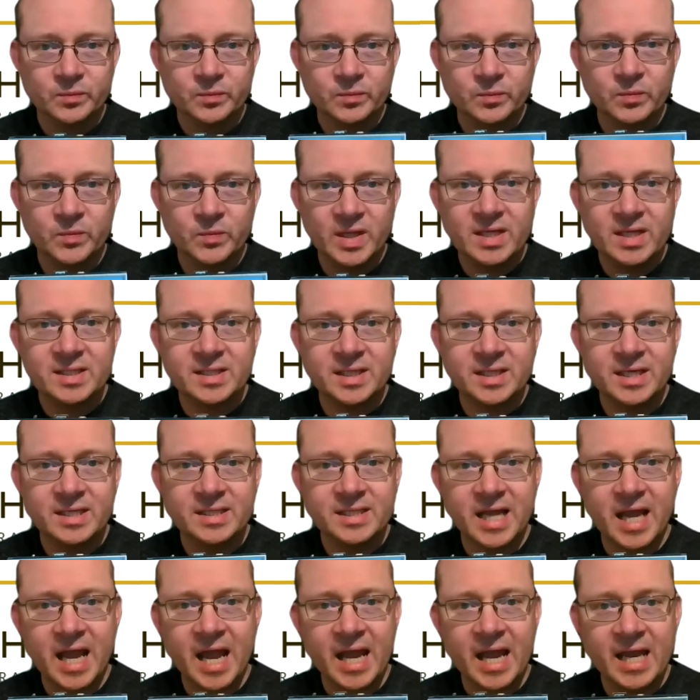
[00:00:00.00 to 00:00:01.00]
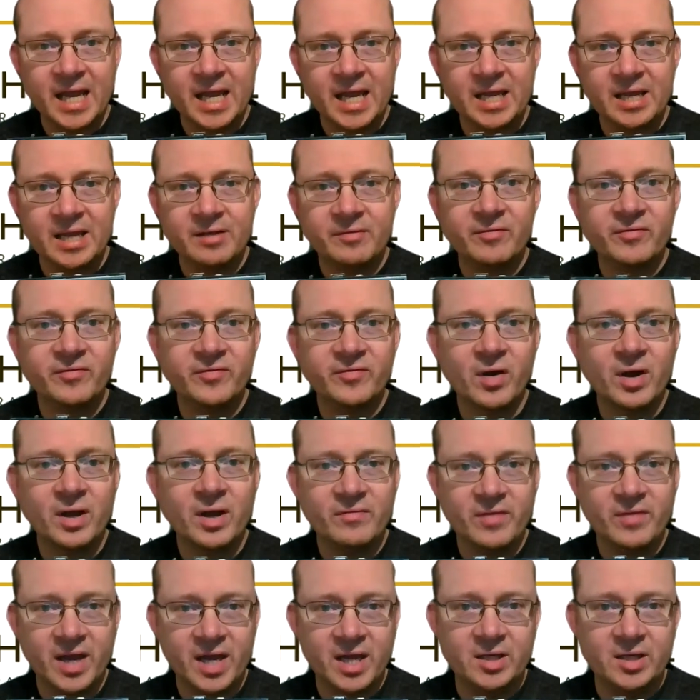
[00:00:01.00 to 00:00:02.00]
This is a
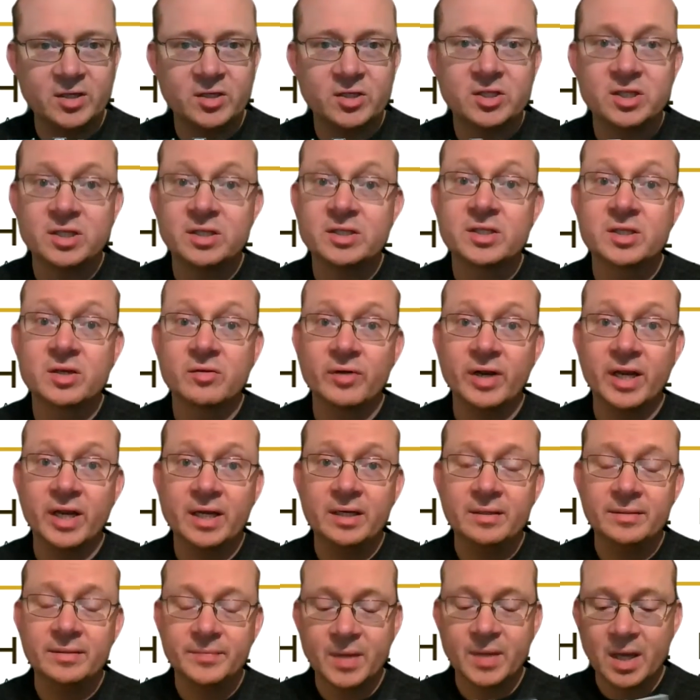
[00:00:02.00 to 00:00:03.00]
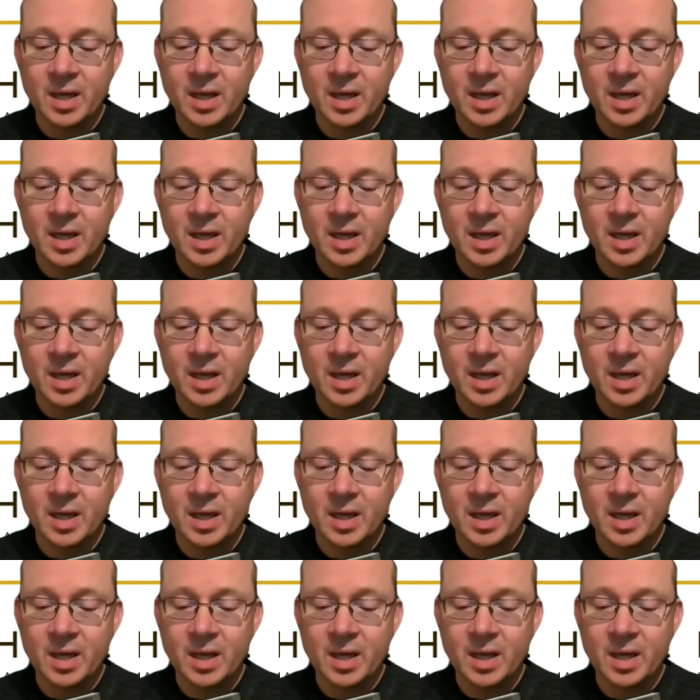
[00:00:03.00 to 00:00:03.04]
5-inch screen.